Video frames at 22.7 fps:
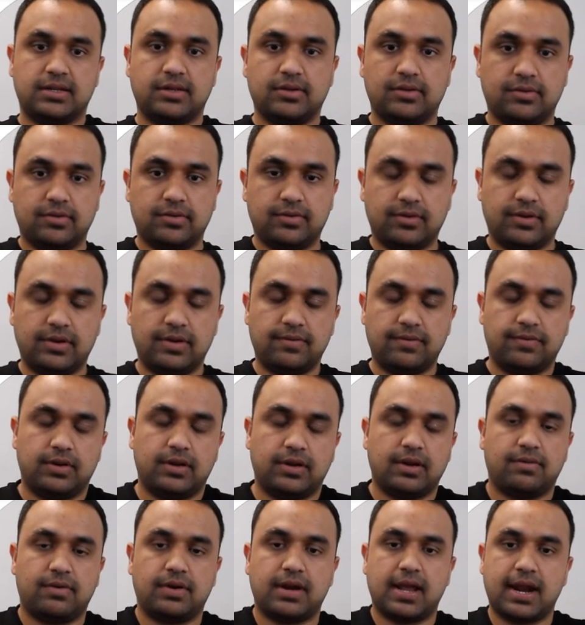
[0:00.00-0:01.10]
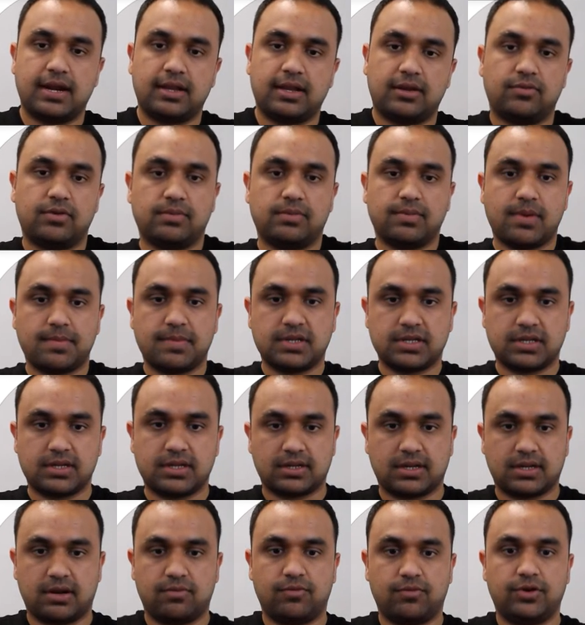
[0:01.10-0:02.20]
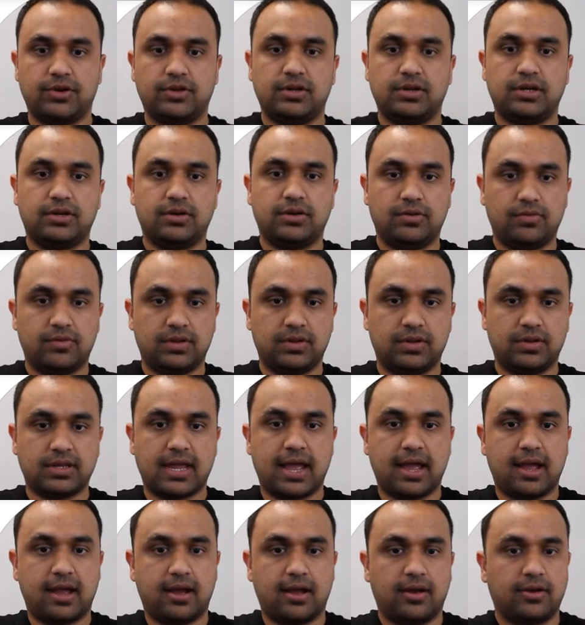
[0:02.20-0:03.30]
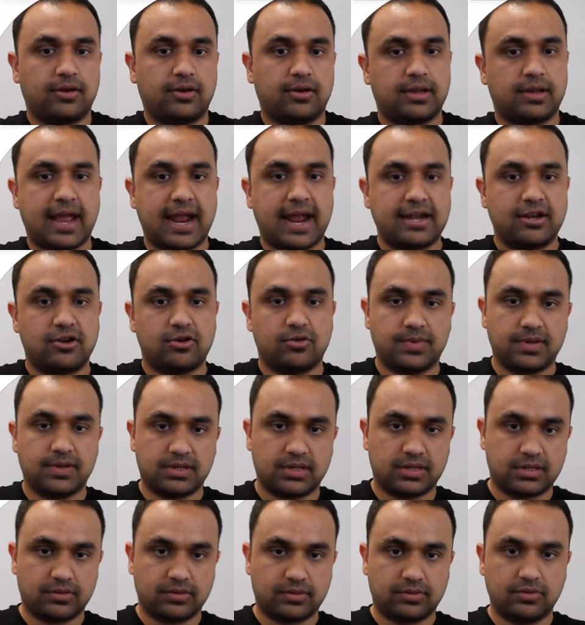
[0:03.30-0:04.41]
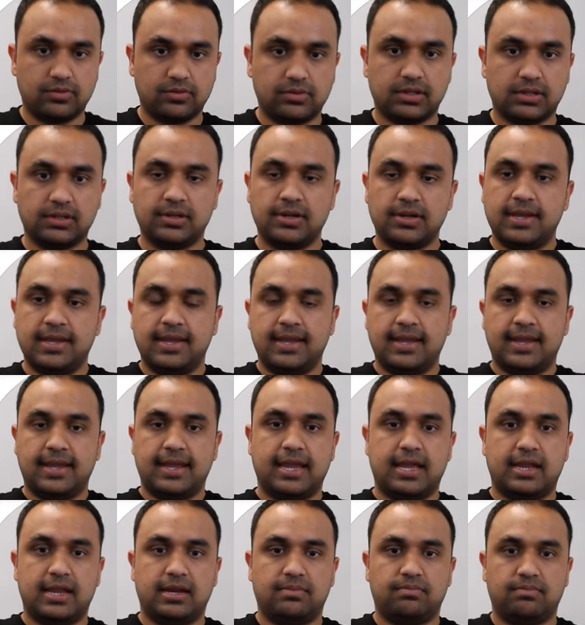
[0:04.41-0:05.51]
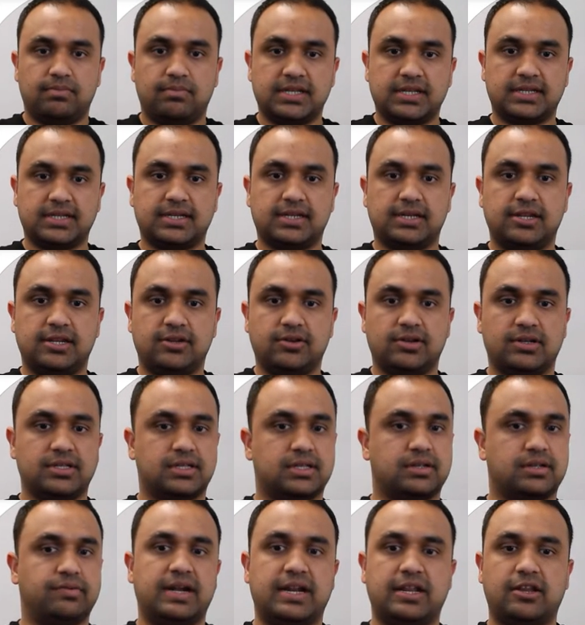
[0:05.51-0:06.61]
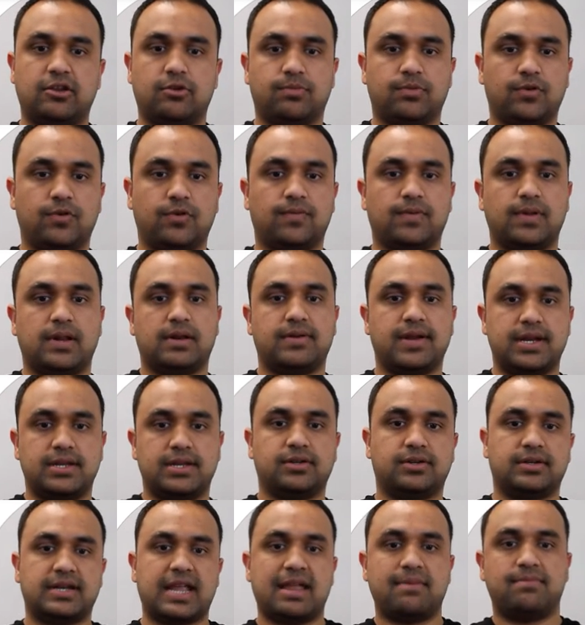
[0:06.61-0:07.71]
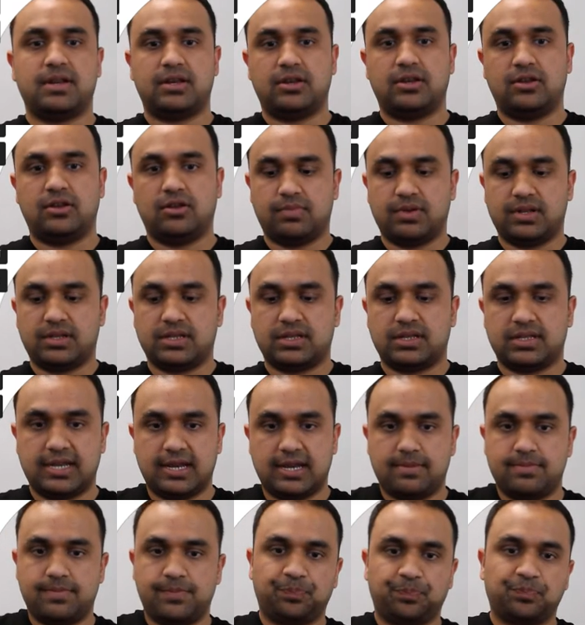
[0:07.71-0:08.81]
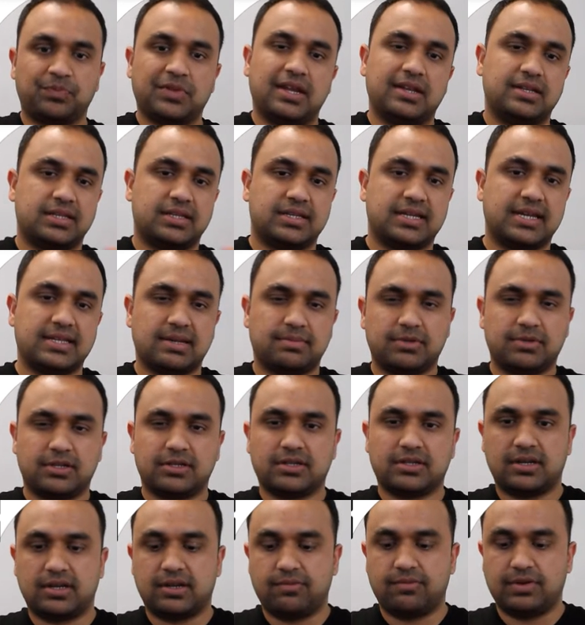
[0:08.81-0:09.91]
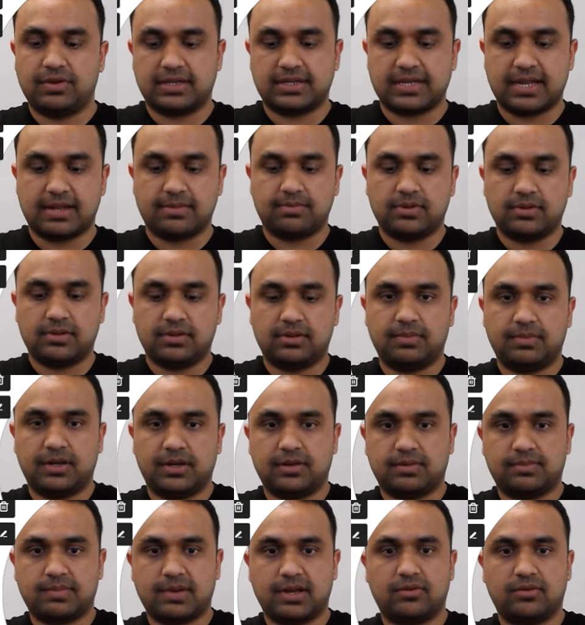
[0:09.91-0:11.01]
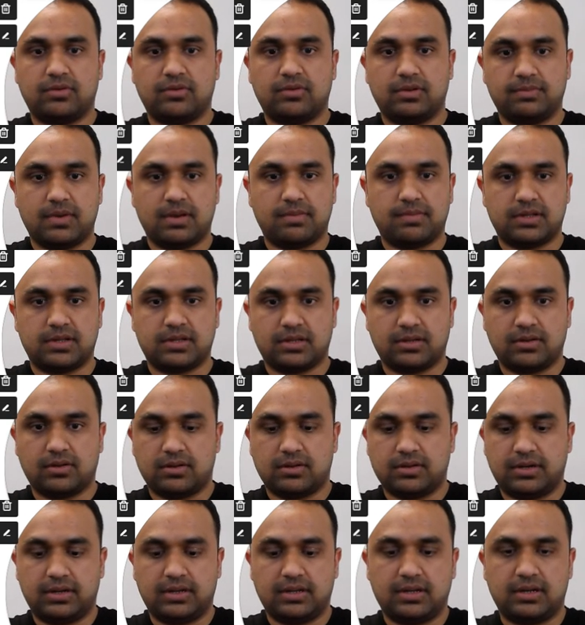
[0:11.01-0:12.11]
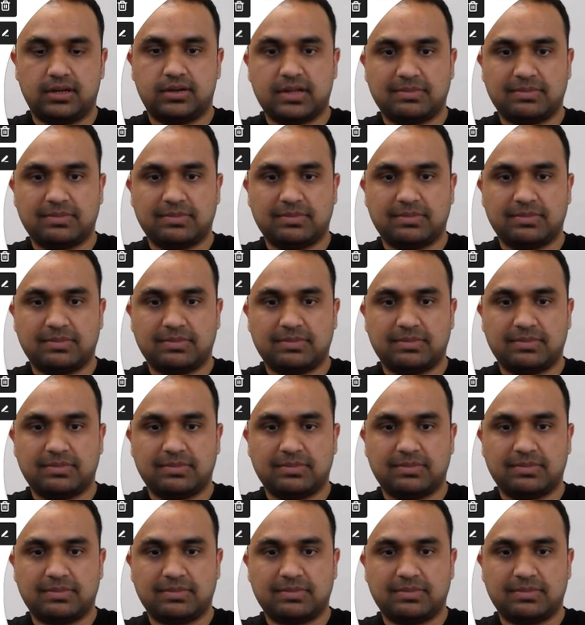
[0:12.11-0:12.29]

So if you never had a Google My Business account, what you need to do is add your business to Google, and basically you're just creating your profile, right? So type in your business name. In this case, I'm just going to give you an example because my Google My Business is already there.